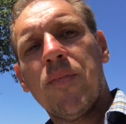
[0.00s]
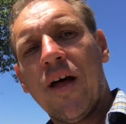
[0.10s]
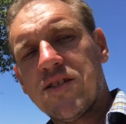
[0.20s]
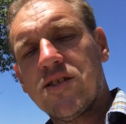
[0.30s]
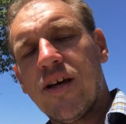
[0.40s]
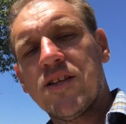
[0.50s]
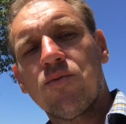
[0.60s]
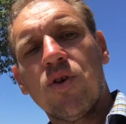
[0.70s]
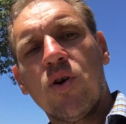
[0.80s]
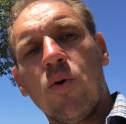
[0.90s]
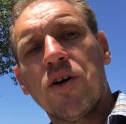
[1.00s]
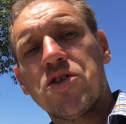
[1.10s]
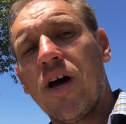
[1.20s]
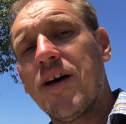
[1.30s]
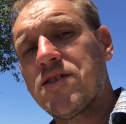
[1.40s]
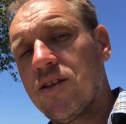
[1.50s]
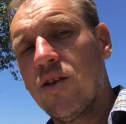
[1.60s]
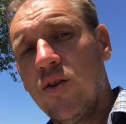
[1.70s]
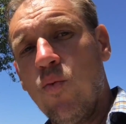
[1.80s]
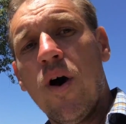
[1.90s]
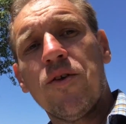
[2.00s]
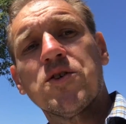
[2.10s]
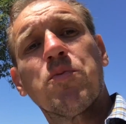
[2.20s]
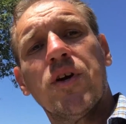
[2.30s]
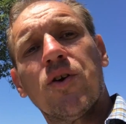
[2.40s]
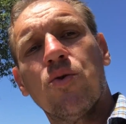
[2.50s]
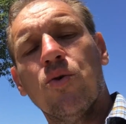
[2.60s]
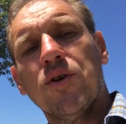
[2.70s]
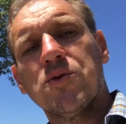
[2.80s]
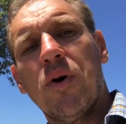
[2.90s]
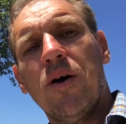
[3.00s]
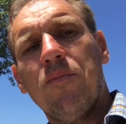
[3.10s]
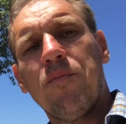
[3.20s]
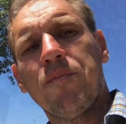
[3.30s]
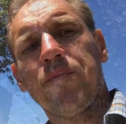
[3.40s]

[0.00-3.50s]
That's really where it shines, and the weather's pretty cool as well.